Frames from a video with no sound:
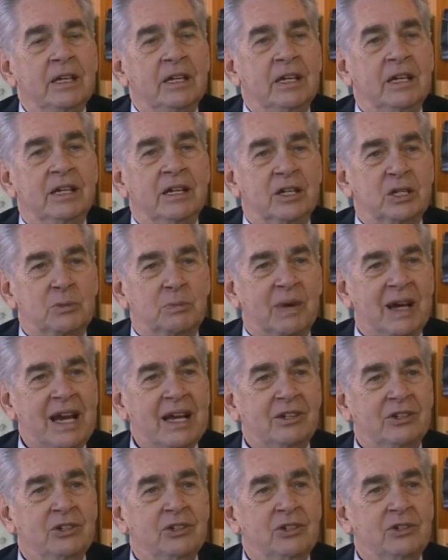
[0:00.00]
He gets
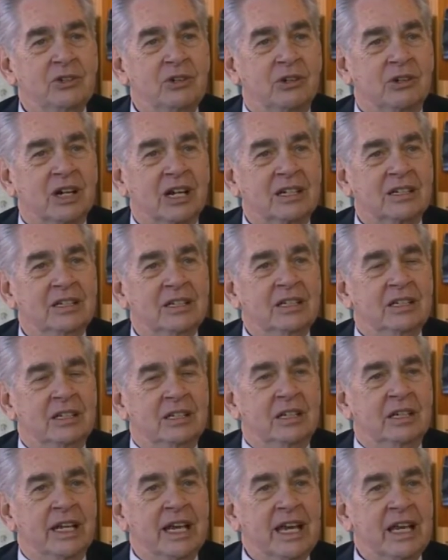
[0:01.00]
back to New York,
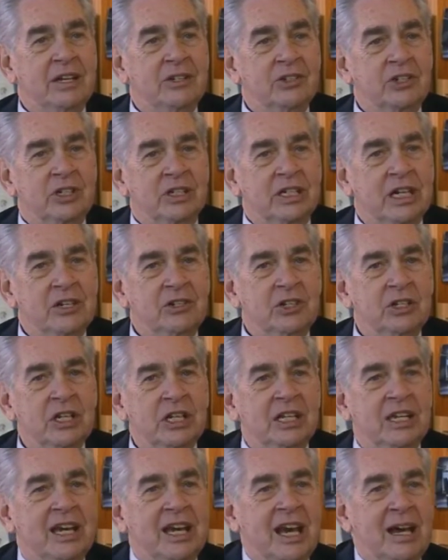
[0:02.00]
lands, gets in a
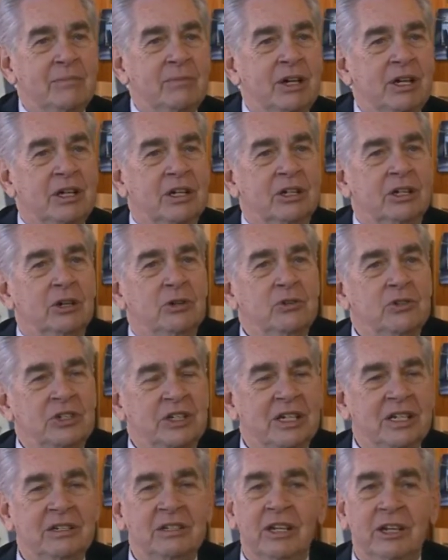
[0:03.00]
cab, goes
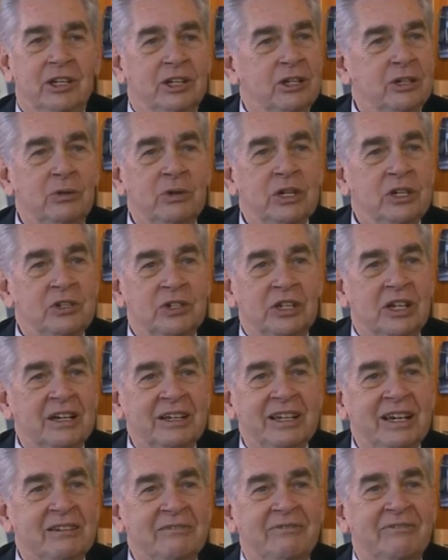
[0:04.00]
in, knowing he's going to
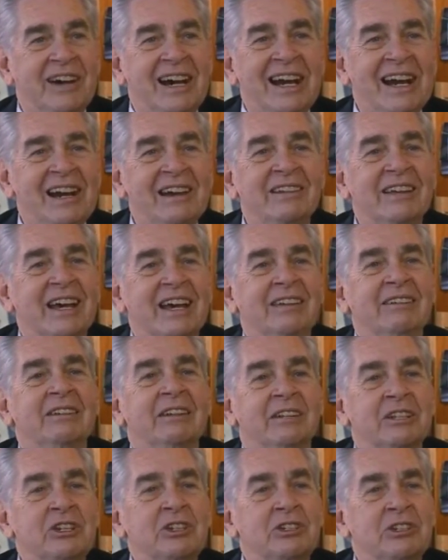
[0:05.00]
get fired, and
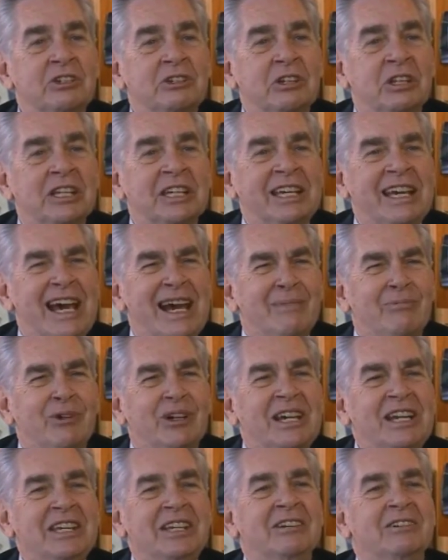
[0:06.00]
listens to the cab
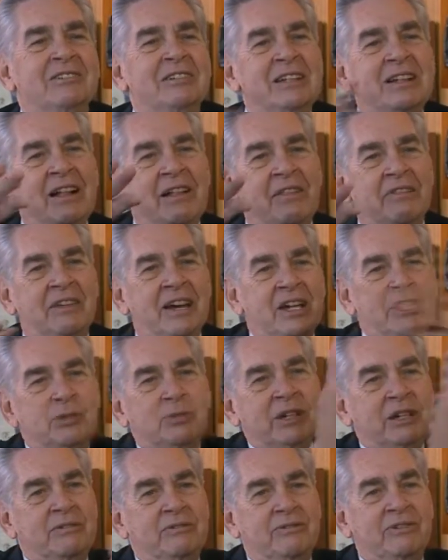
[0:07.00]
radio. That's
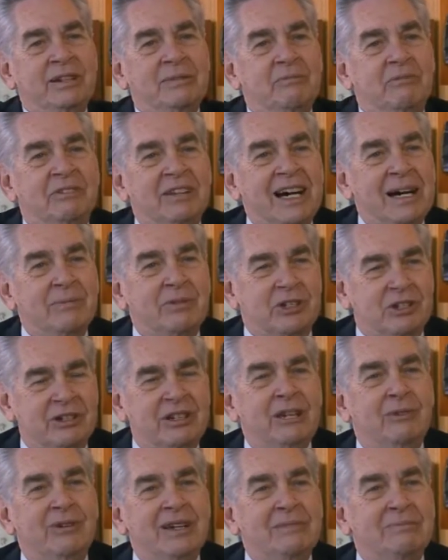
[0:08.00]
when it flip-flopped, so
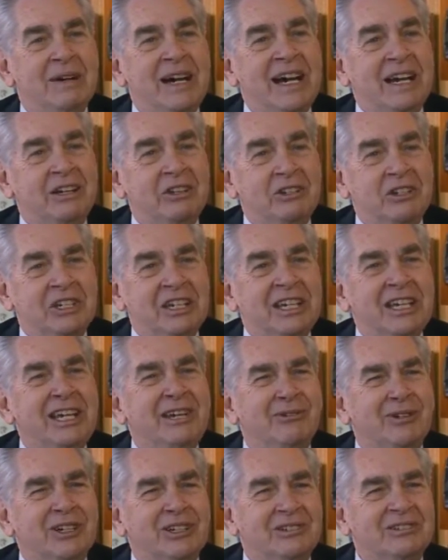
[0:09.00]
he went back as a
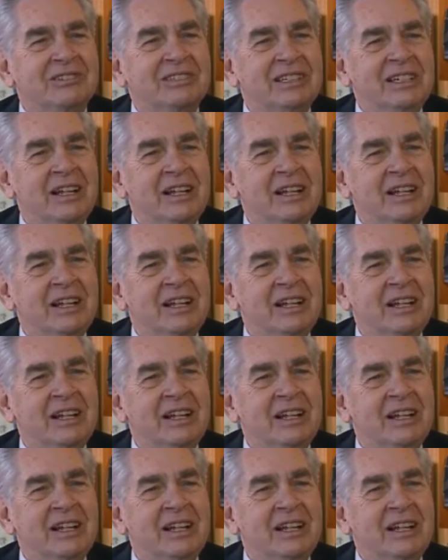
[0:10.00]
hero.